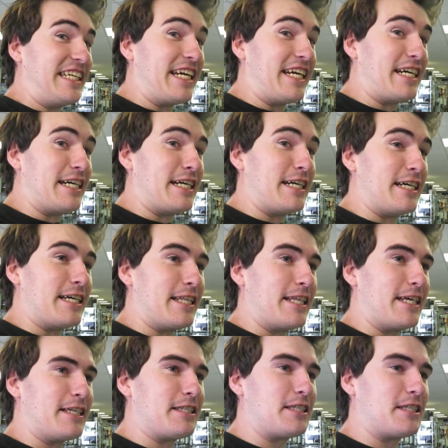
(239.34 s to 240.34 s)
Yeah,
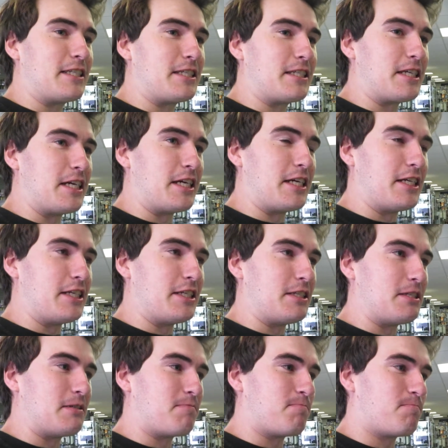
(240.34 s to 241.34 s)
this
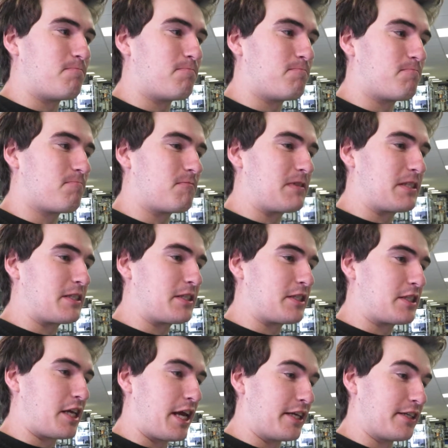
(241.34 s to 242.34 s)
is
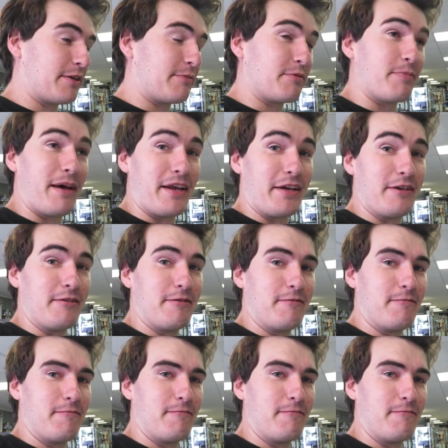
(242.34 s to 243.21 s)
10 times better.